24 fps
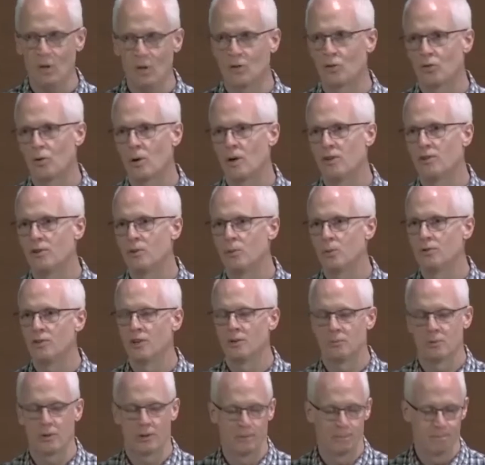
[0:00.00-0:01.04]
Tracy was
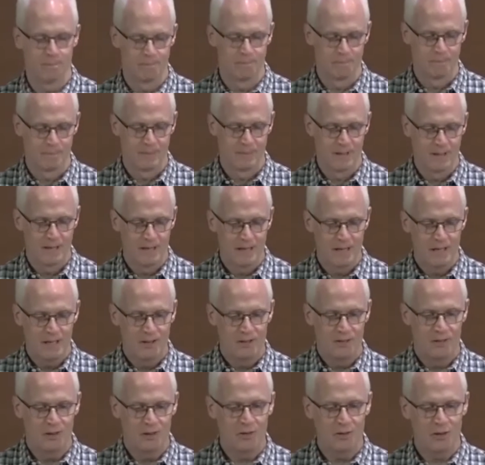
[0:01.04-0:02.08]
different.
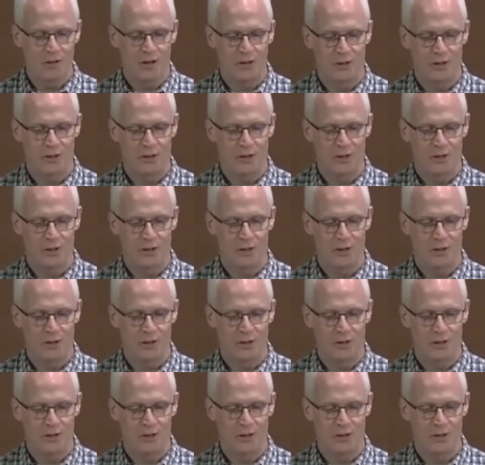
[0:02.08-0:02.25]
She saw